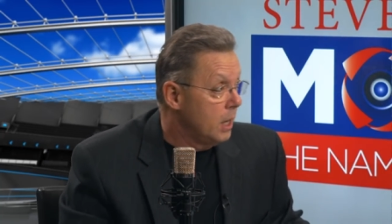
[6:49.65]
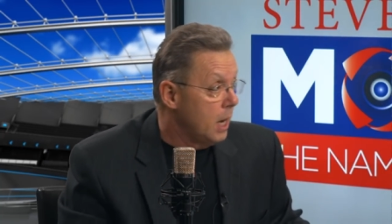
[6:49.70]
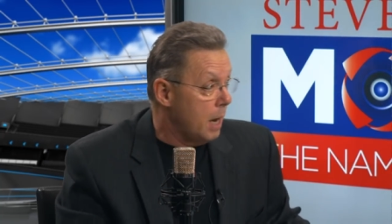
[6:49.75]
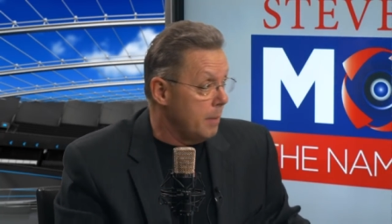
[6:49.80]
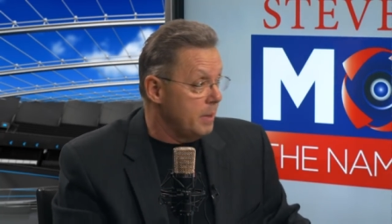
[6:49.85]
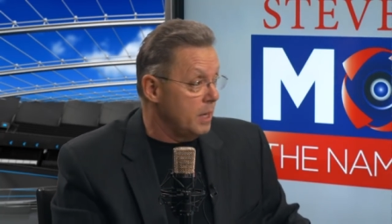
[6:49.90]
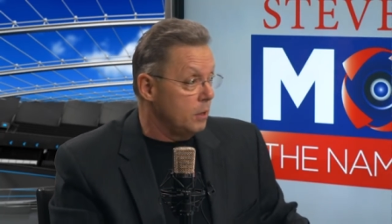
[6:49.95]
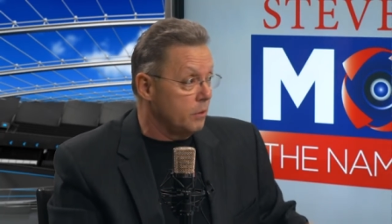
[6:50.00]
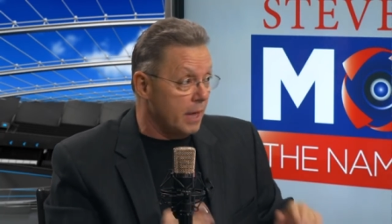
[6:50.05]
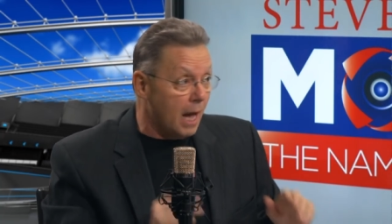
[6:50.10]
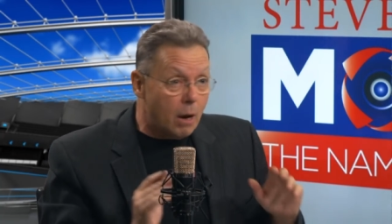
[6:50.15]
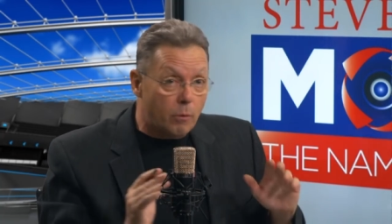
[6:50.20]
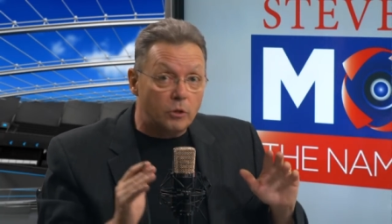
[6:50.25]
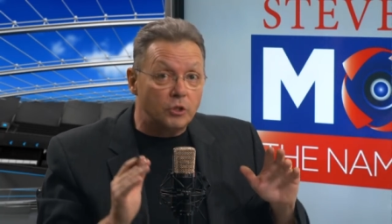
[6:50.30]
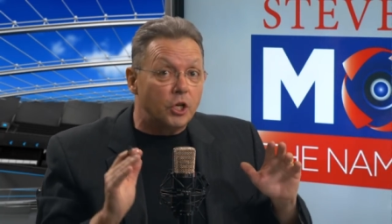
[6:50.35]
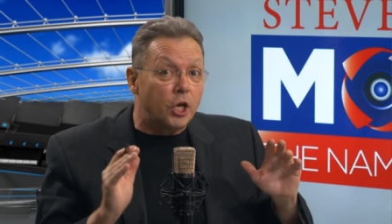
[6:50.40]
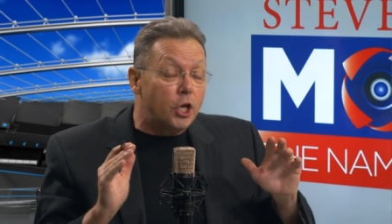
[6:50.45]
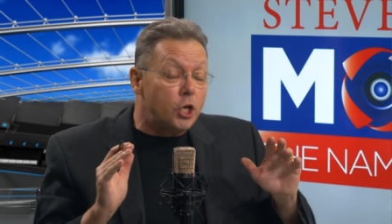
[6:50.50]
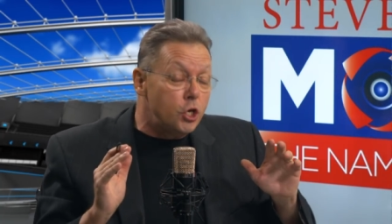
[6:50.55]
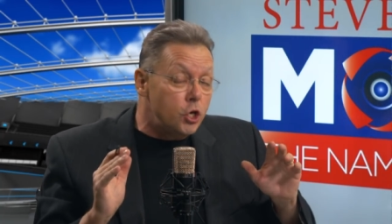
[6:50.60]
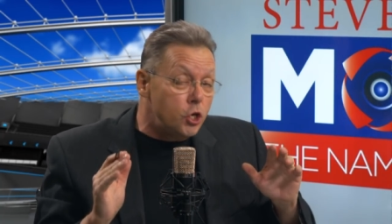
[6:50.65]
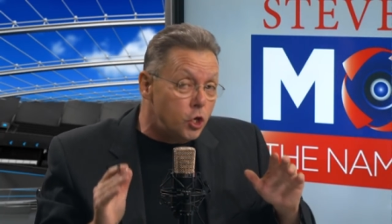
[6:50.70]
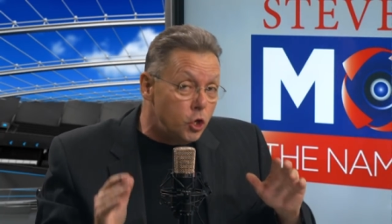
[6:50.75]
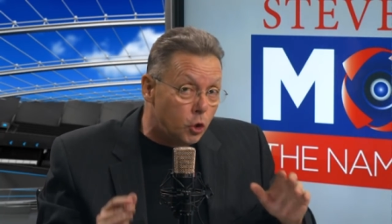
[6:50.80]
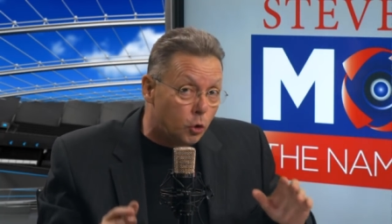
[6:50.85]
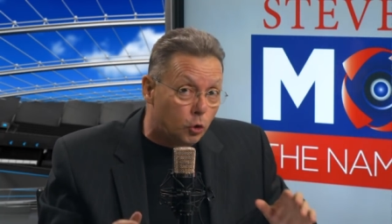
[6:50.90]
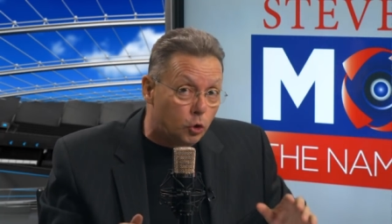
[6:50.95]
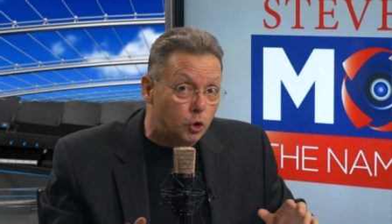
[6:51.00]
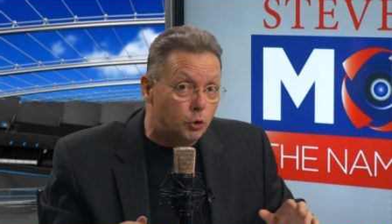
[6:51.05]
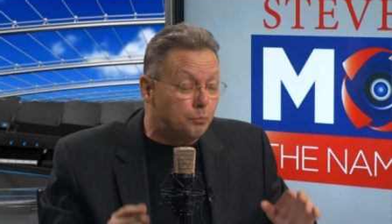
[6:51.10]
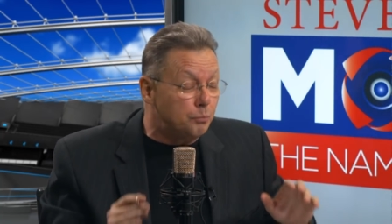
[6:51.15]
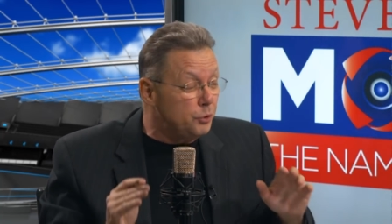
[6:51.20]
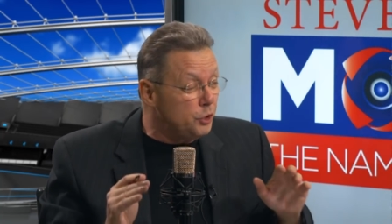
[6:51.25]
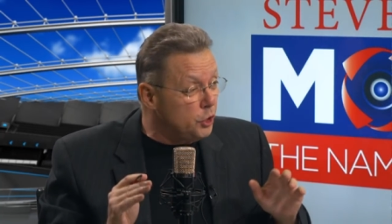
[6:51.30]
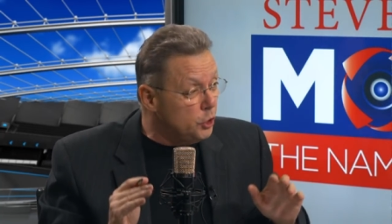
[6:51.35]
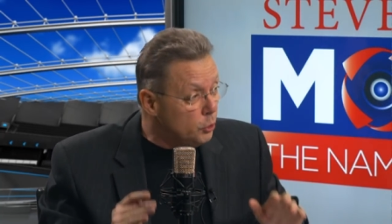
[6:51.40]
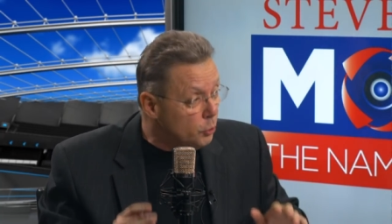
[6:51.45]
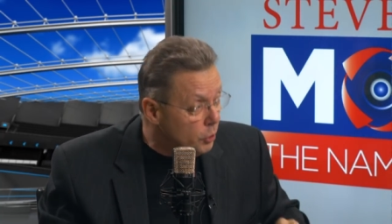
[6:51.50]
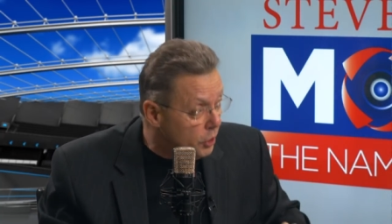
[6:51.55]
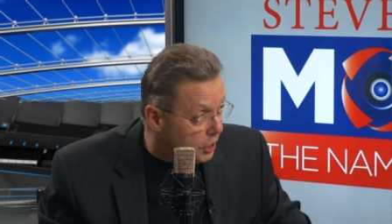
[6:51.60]
I mean, that was a huge
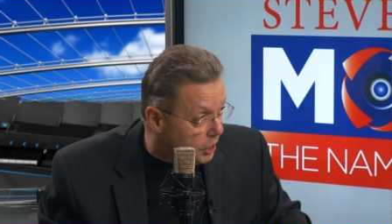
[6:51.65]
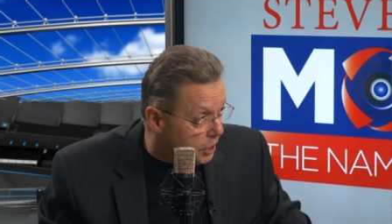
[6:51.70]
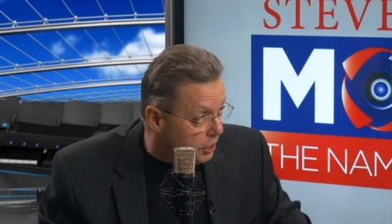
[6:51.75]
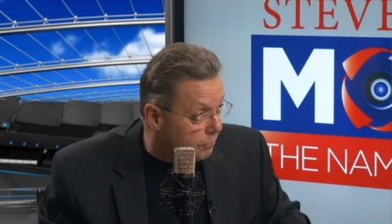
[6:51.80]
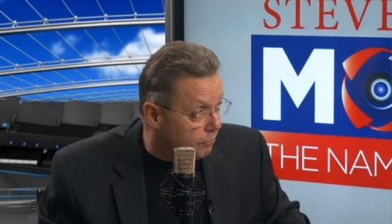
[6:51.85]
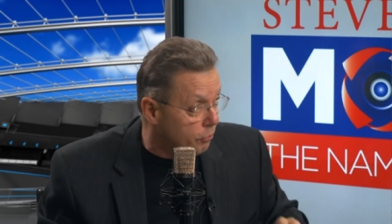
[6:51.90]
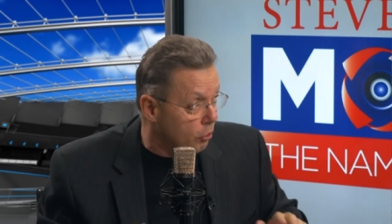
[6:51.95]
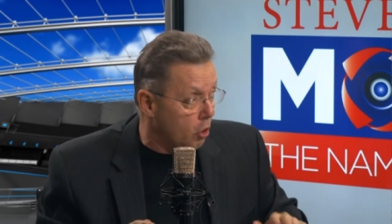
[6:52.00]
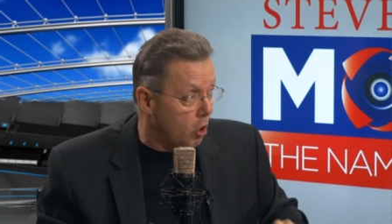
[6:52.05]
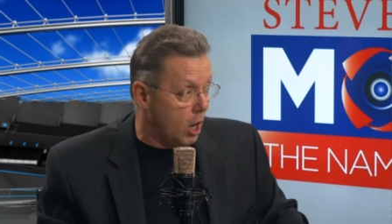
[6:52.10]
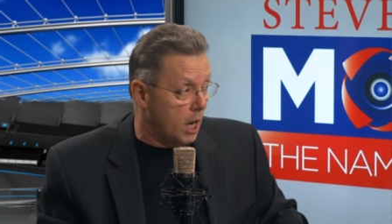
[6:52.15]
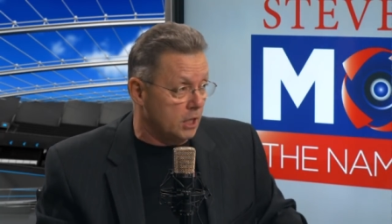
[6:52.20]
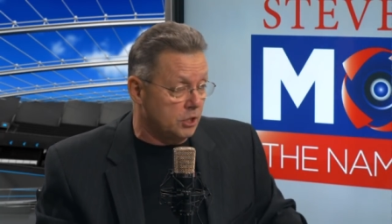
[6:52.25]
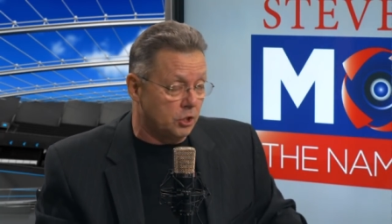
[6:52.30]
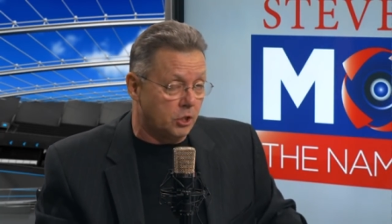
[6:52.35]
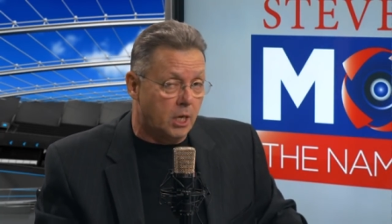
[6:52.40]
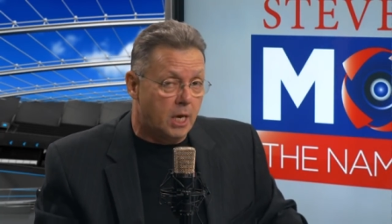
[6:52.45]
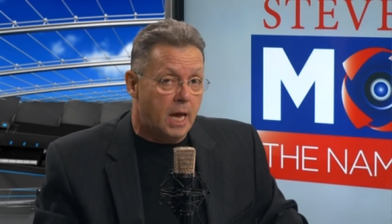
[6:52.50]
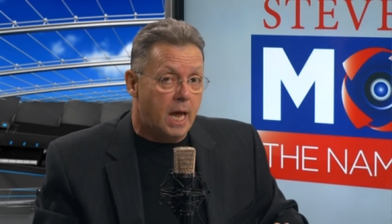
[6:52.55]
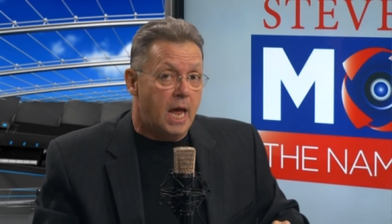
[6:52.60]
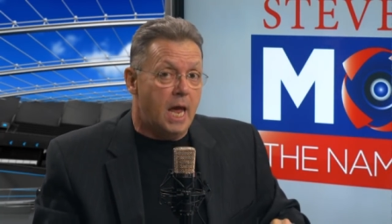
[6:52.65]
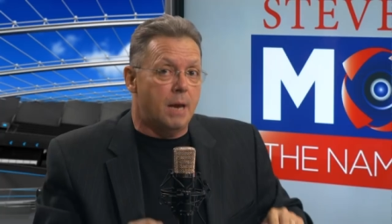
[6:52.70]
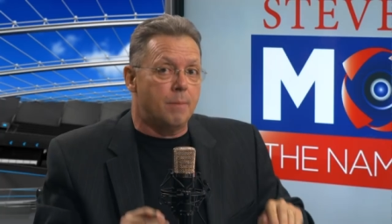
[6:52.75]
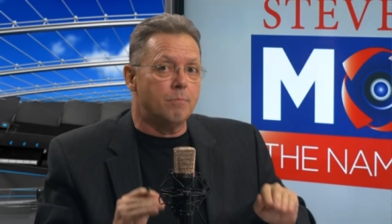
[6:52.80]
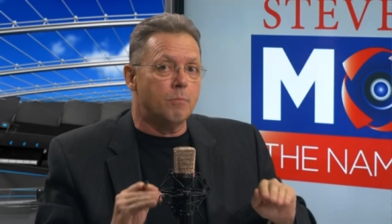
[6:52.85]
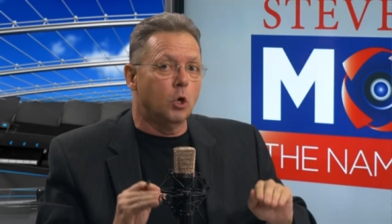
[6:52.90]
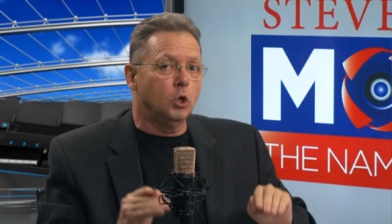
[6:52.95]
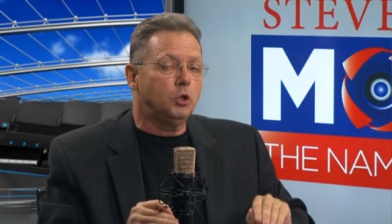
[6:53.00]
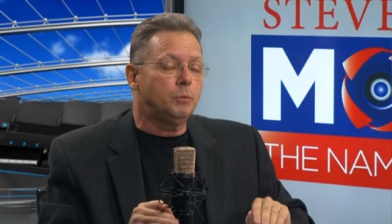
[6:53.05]
punitive loss, and Absolutely.